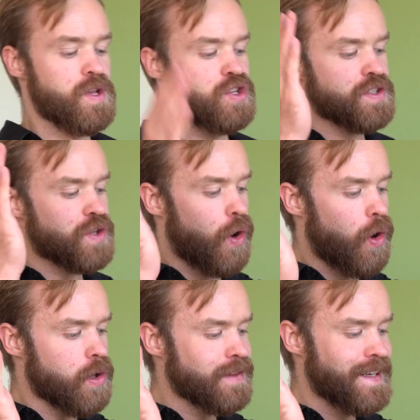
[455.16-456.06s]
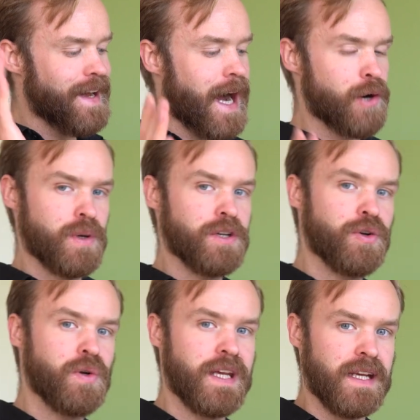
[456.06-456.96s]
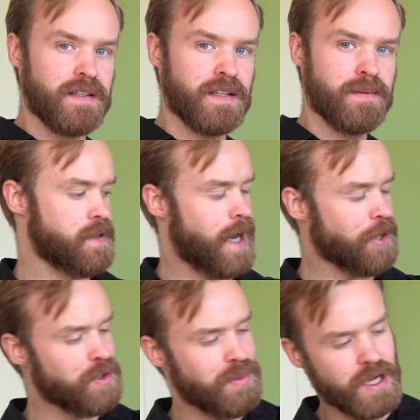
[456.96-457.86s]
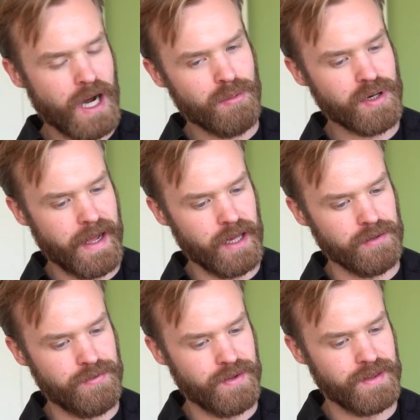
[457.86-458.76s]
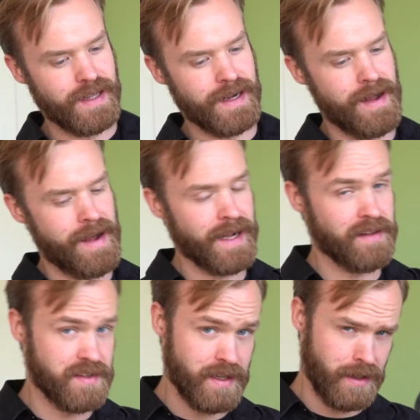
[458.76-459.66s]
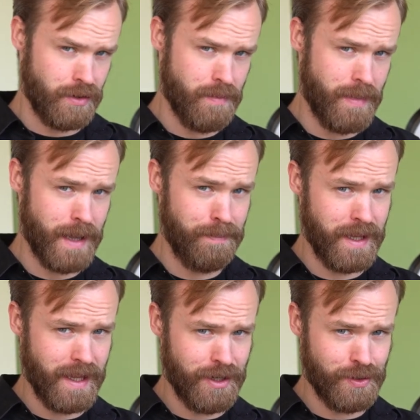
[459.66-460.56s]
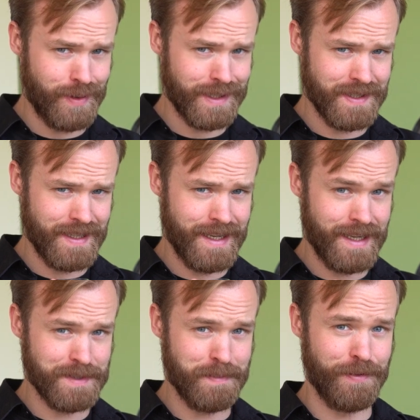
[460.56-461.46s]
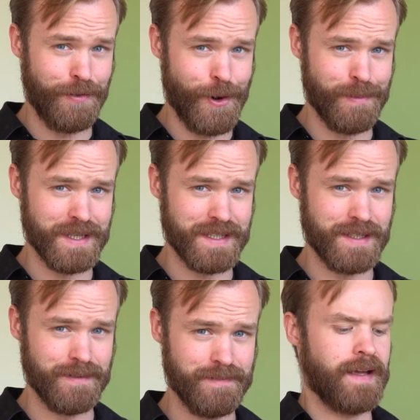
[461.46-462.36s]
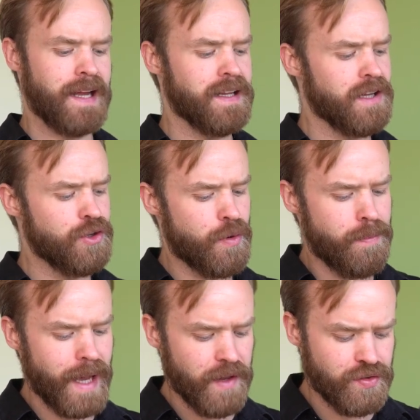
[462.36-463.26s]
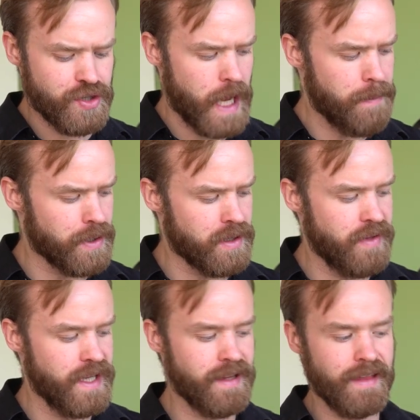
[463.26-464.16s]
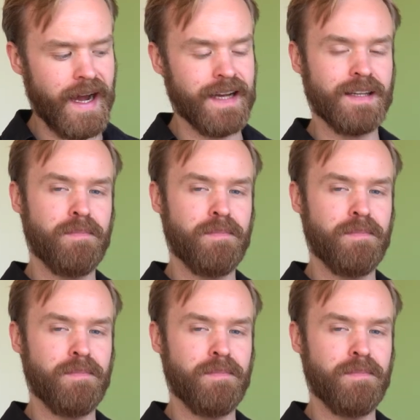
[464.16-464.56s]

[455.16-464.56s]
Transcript: which is all the iron you need. Now that we covered health, the next thing you might be interested in is performance. Getting in your best shape on a vegan diet